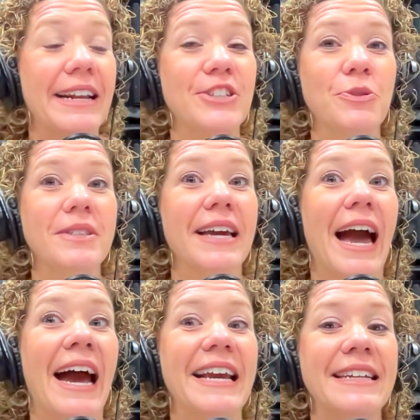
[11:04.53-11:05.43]
And she was like,
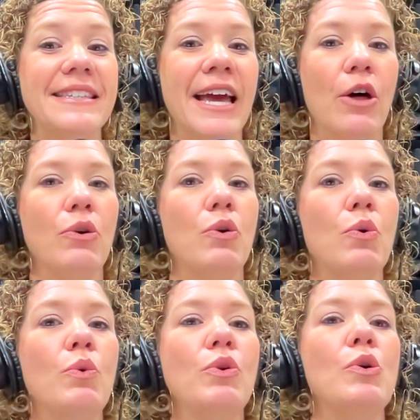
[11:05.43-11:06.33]
I can tell
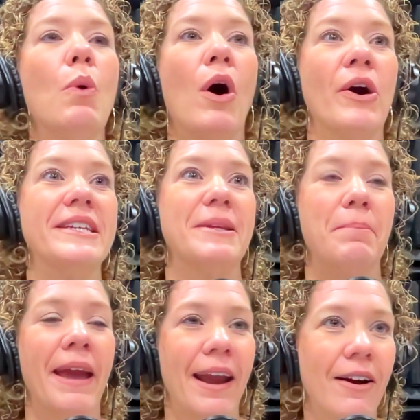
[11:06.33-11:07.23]
who you are as a
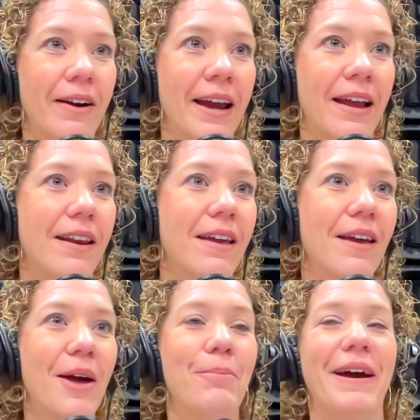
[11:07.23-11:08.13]
parent
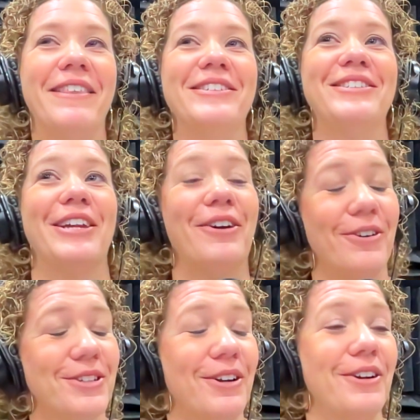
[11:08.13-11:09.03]
by the
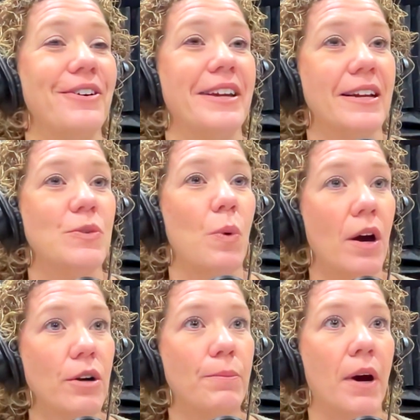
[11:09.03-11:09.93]
stickers on your kid's
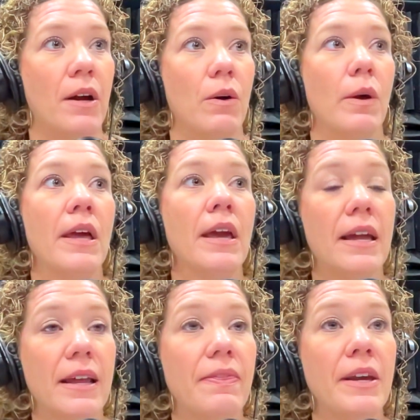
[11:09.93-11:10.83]
water bottle.
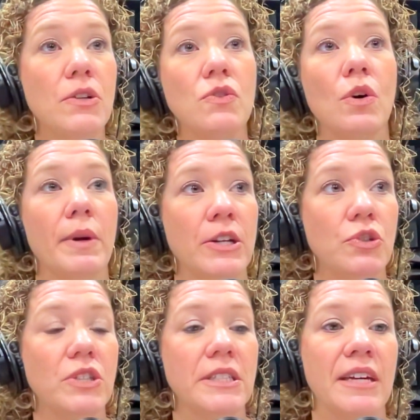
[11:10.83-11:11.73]
And I think it's so
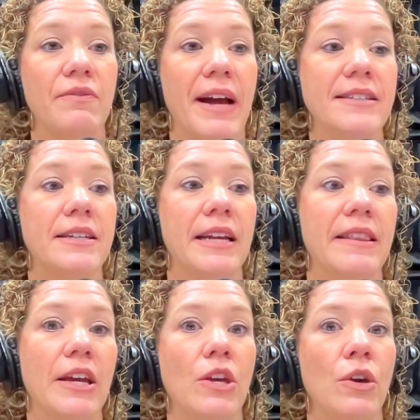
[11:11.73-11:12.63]
interesting and fascinating
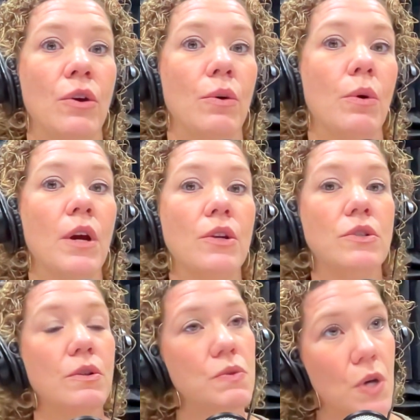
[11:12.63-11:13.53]
that you
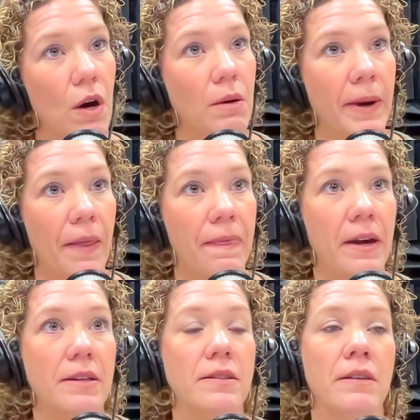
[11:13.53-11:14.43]
do talk about
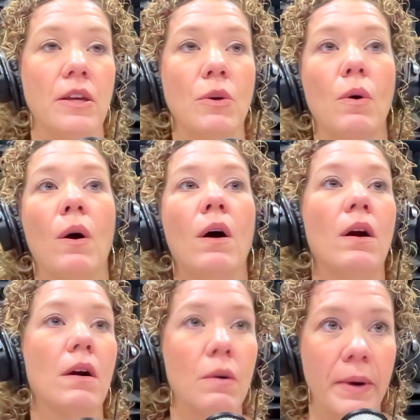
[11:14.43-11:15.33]
this and that you
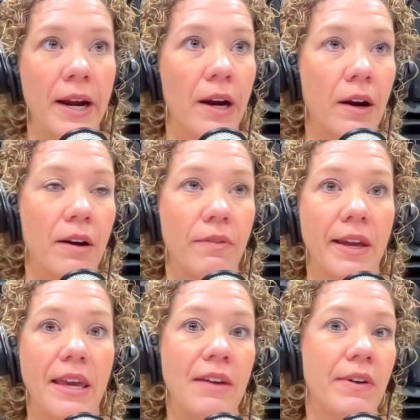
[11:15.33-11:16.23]
are aware of
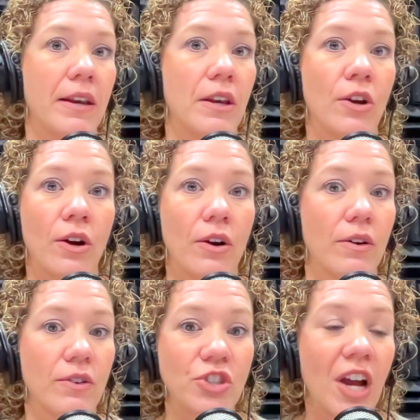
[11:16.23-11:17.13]
like even your
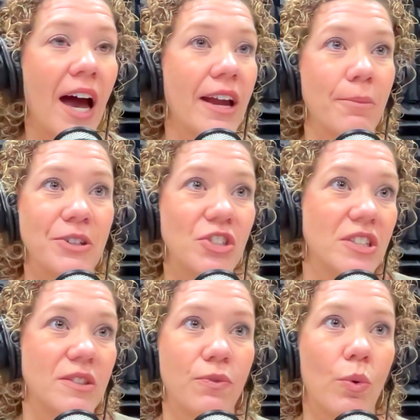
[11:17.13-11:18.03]
child. I mean,
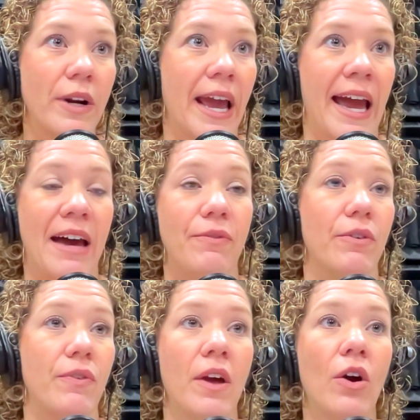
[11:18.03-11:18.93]
she's 4.5
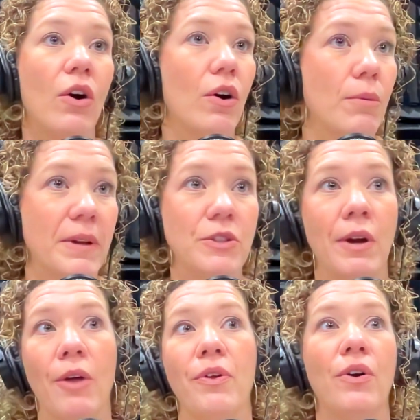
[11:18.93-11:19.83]
of her mental
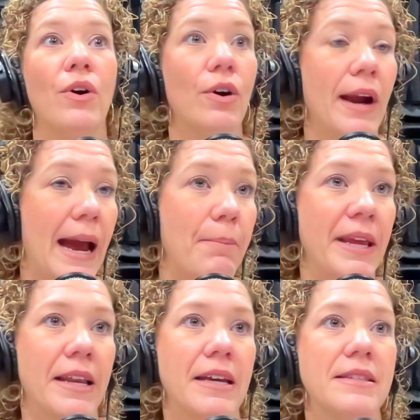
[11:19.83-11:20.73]
health and her
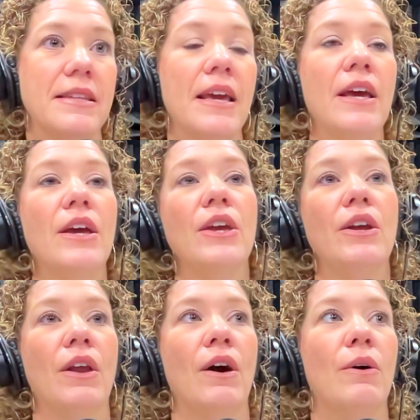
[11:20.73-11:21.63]
happiness,
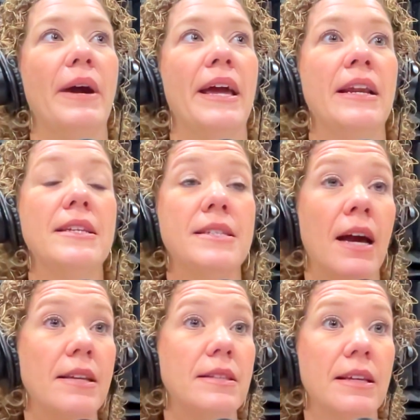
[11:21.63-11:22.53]
and
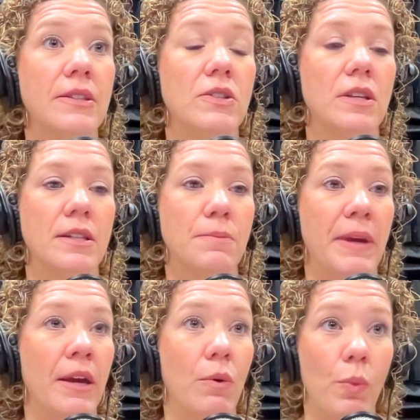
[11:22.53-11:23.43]
it's
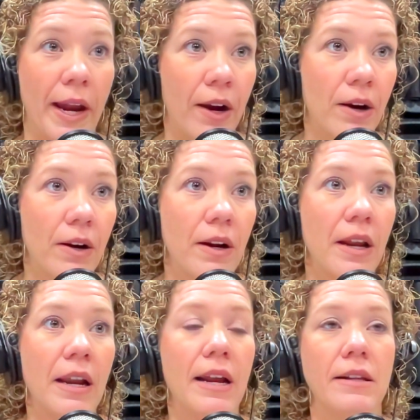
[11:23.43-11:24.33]
being aware,
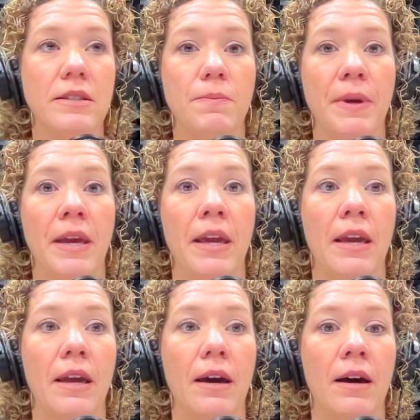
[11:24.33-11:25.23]
it's
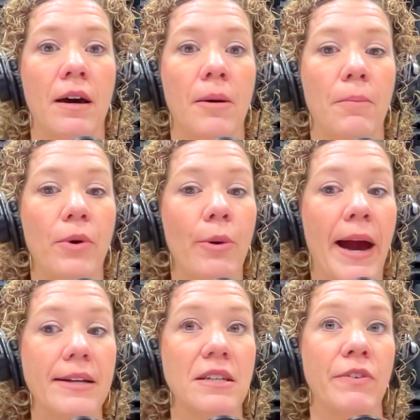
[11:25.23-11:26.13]
being
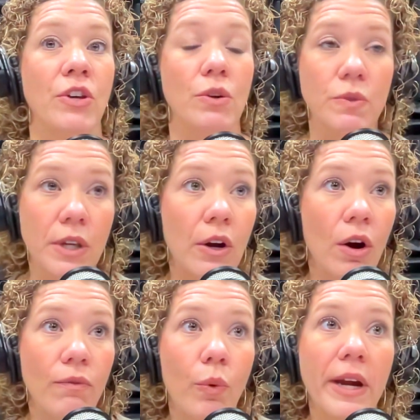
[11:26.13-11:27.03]
proactive and using
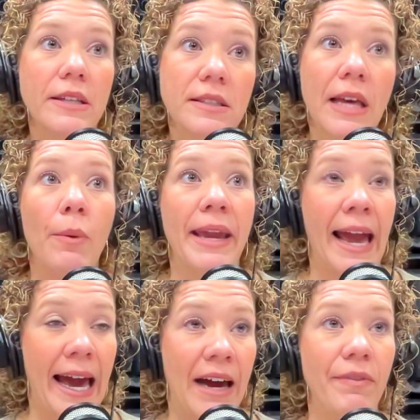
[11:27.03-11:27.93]
our voice that we
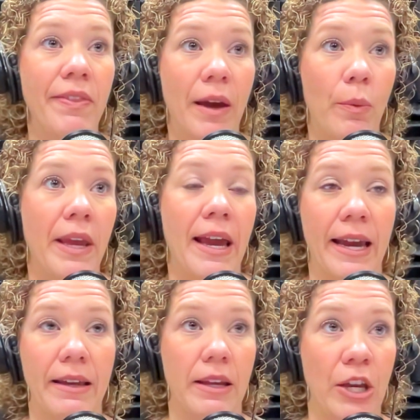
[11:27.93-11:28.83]
have and that we
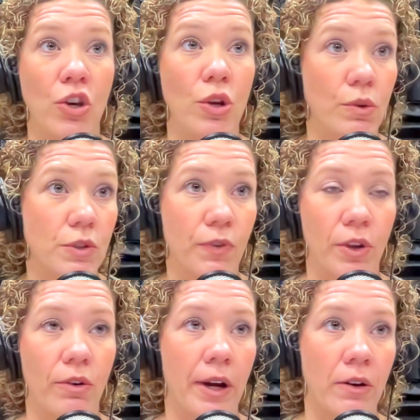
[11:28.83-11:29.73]
can use for
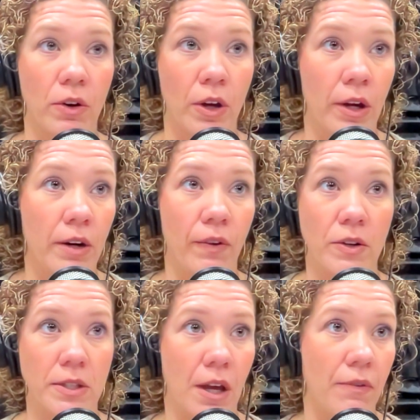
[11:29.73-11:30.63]
the greater good of
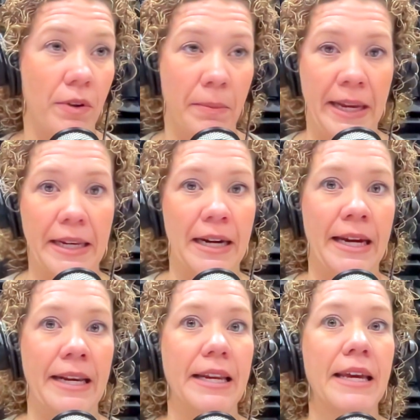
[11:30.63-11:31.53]
ourselves and
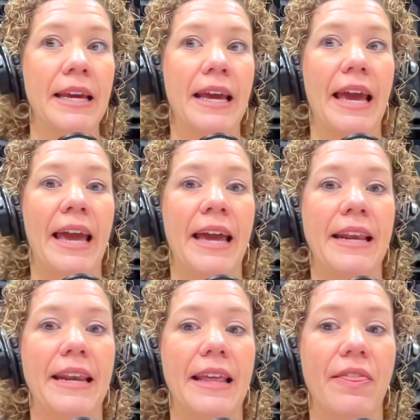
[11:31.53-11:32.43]
mankind.
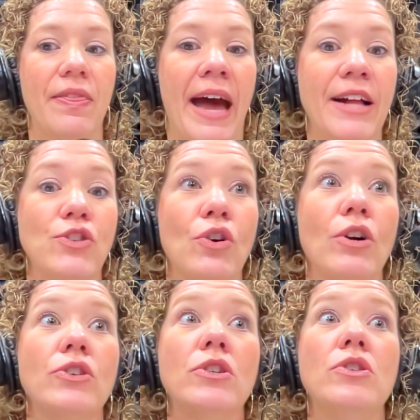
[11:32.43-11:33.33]
And that's
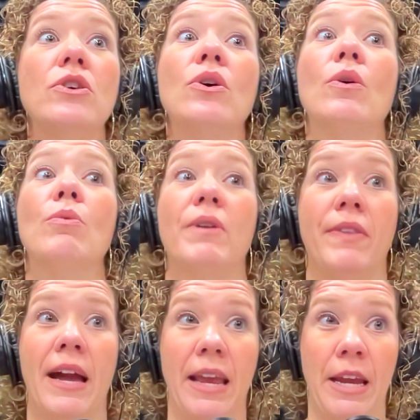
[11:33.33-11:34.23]
hard to do with
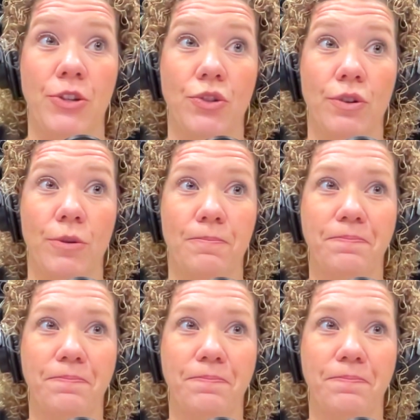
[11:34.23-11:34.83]
that age group.